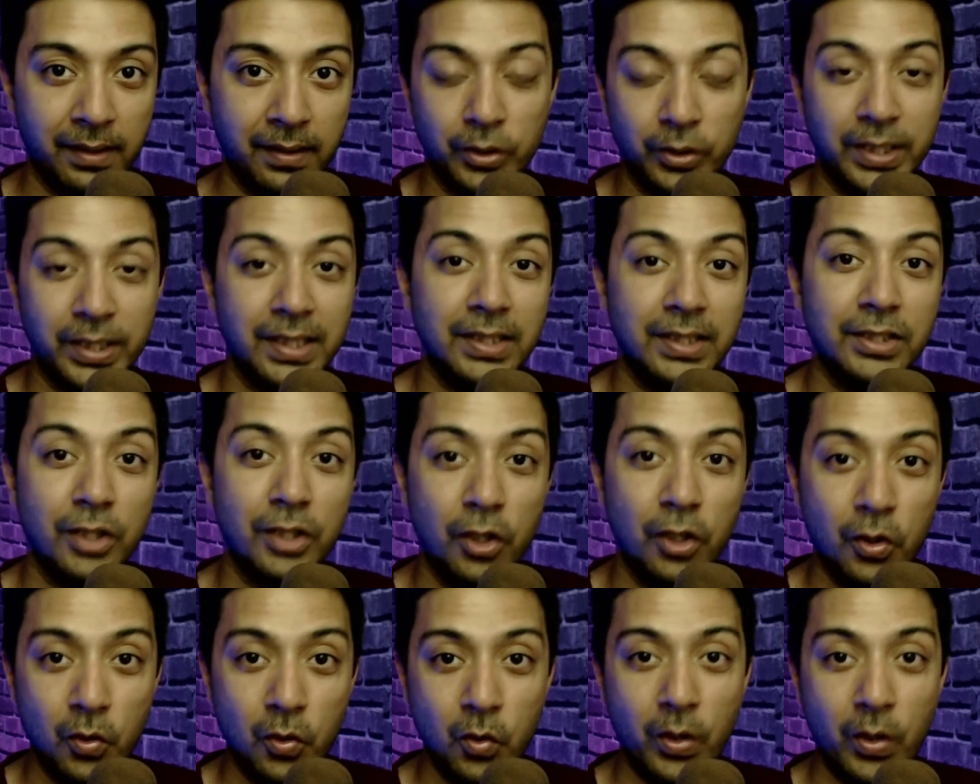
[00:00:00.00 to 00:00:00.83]
So there is
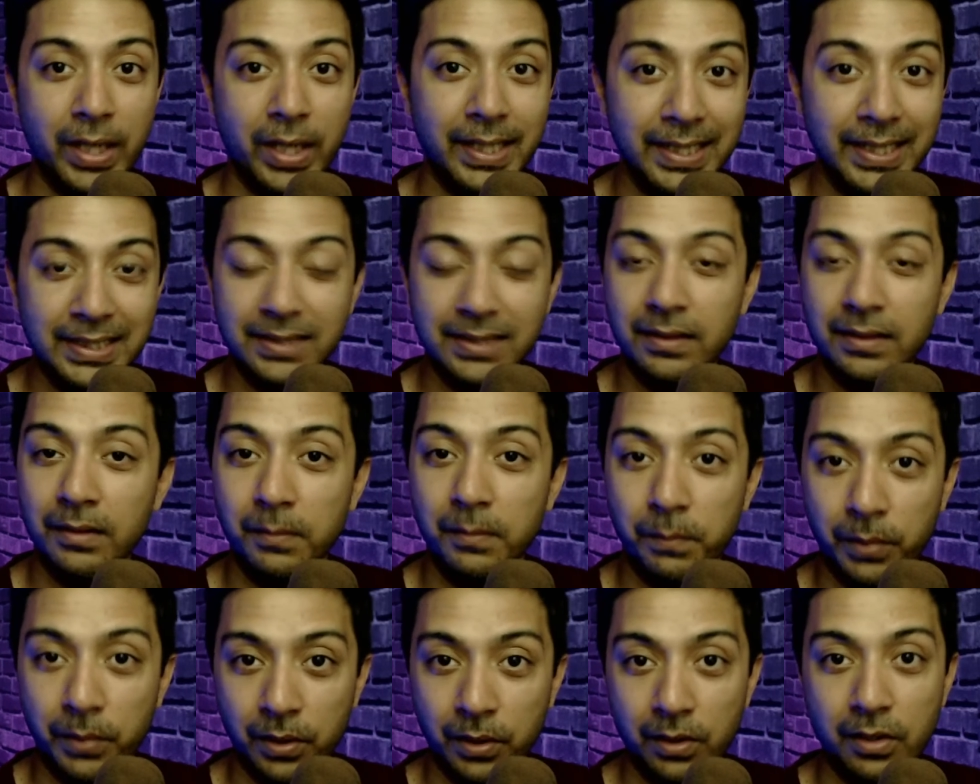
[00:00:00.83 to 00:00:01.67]
no
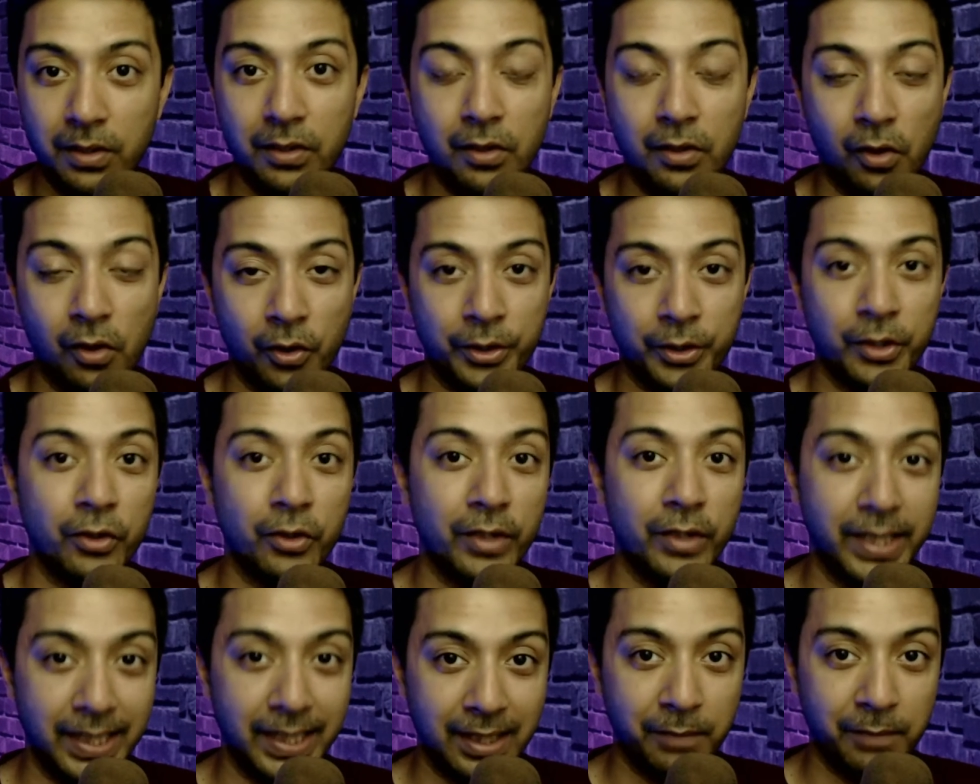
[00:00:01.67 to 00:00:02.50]
additional burden on
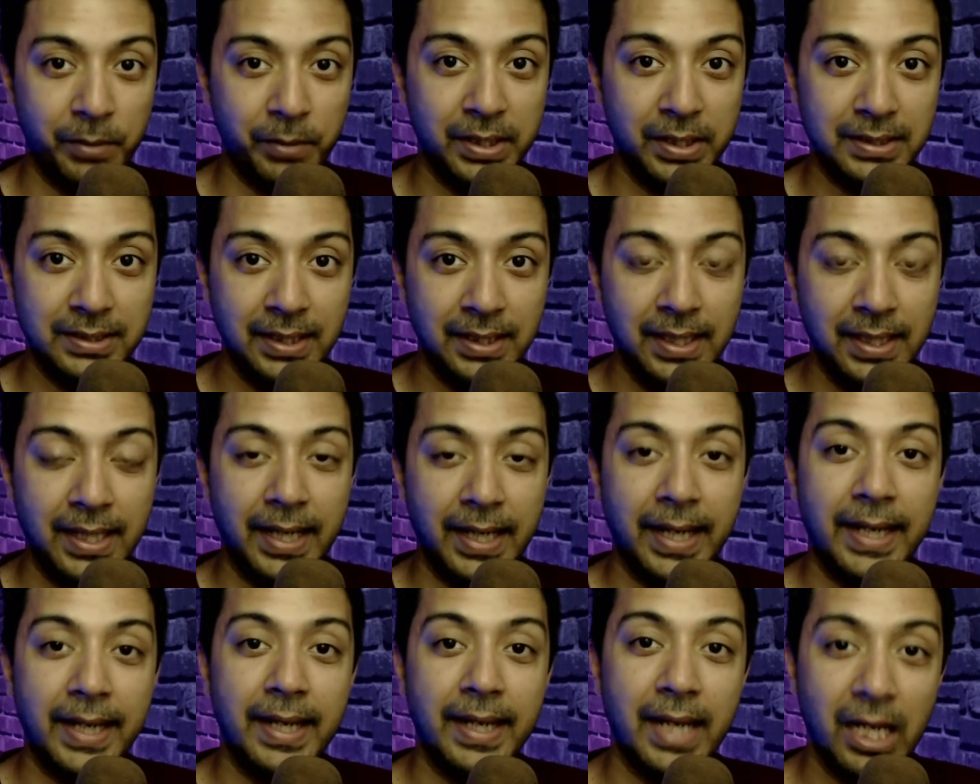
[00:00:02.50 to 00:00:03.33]
your database
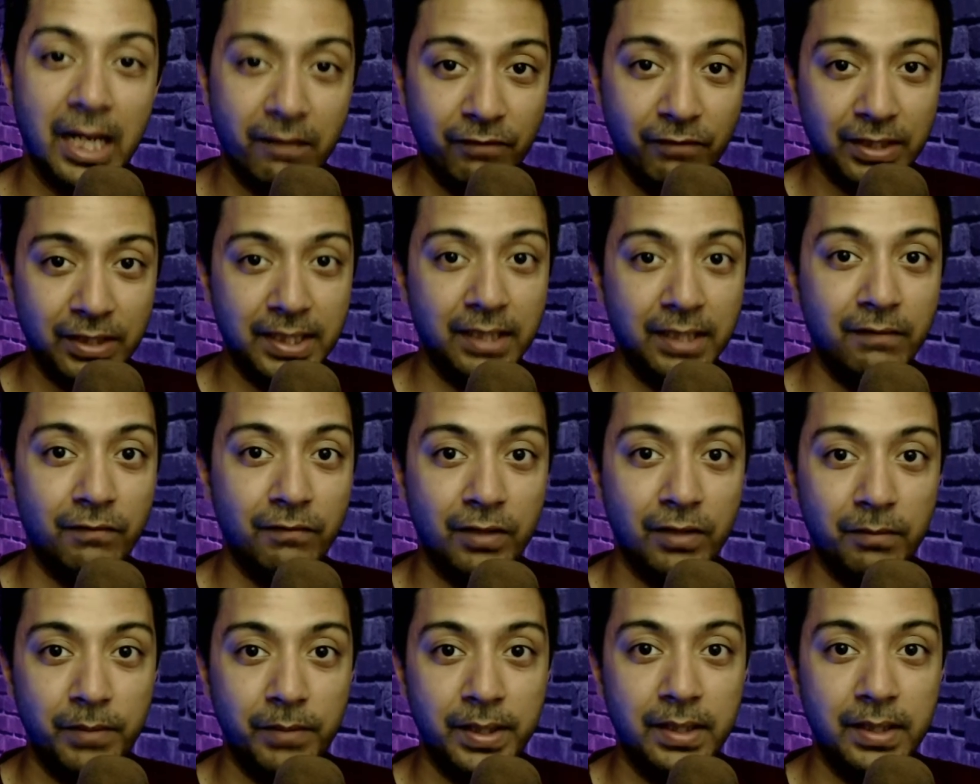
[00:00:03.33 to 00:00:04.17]
and everything
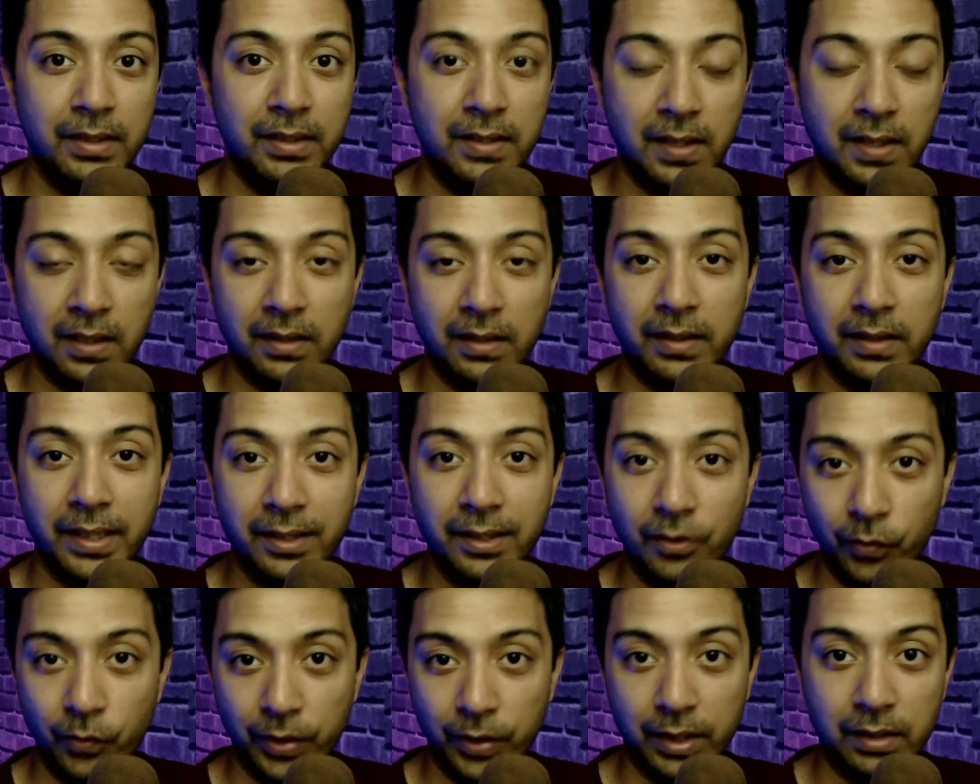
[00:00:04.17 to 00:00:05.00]
will be done
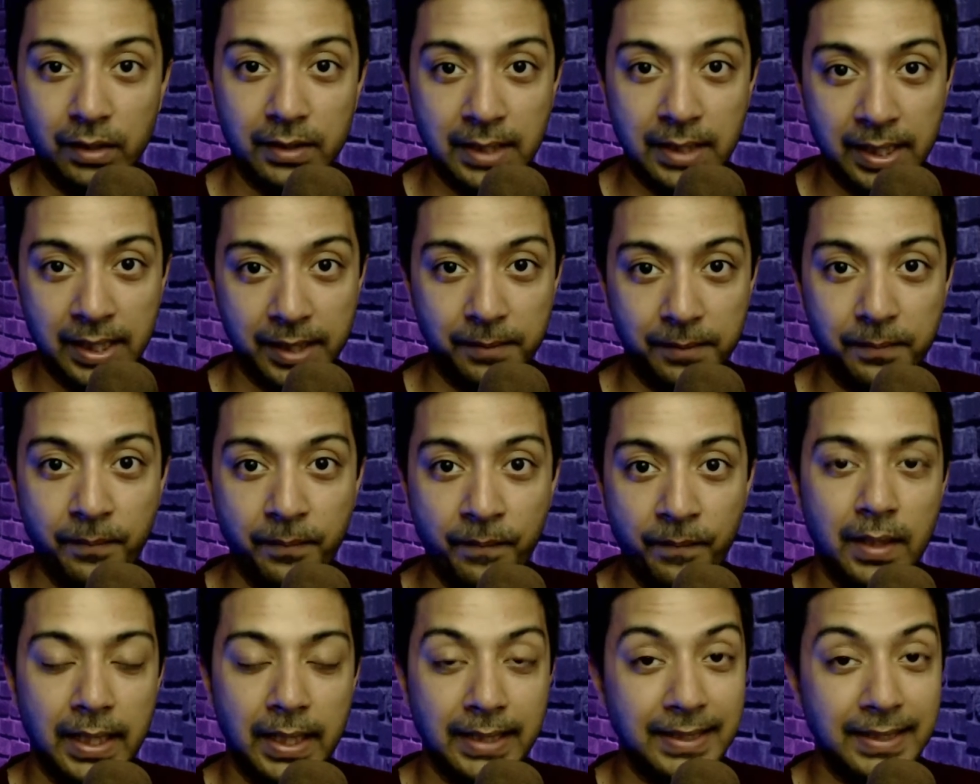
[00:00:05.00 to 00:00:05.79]
in real time.